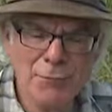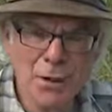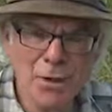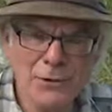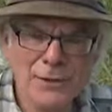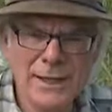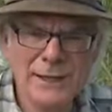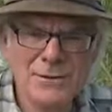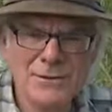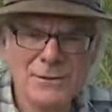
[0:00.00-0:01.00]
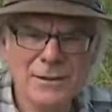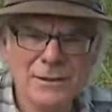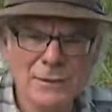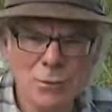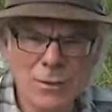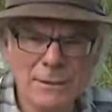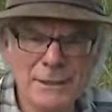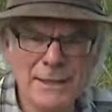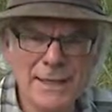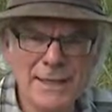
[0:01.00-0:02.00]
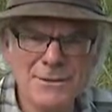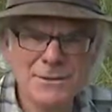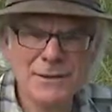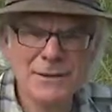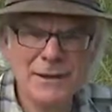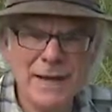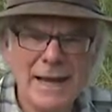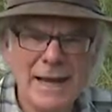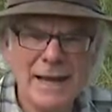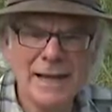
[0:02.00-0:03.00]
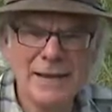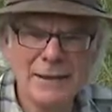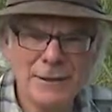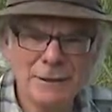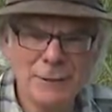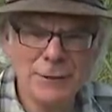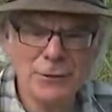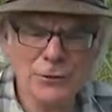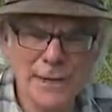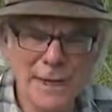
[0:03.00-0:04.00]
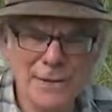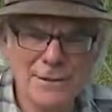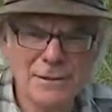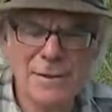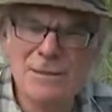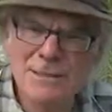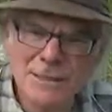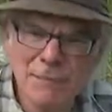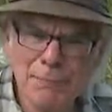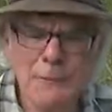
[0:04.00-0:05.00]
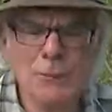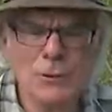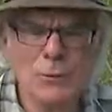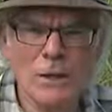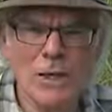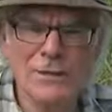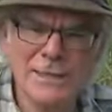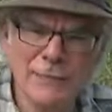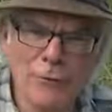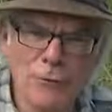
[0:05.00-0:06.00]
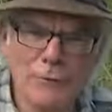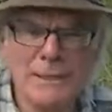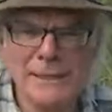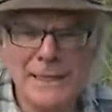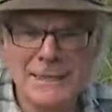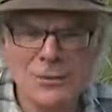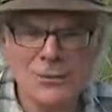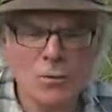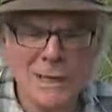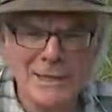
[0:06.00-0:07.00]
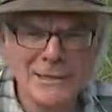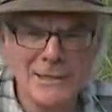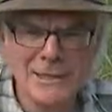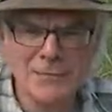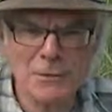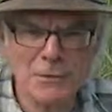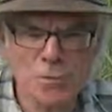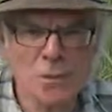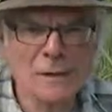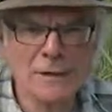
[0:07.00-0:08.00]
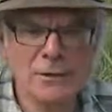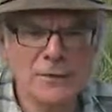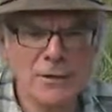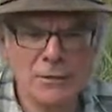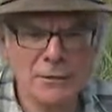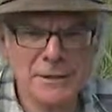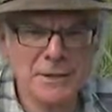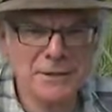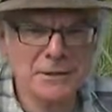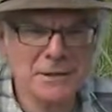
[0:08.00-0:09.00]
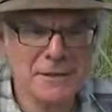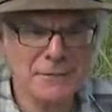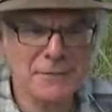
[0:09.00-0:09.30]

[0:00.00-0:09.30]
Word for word: the ball test, the ribbon test, and the feel test. Some people as well, instead of a ribbon test, use a wire test, but we're going to use the ribbon test today.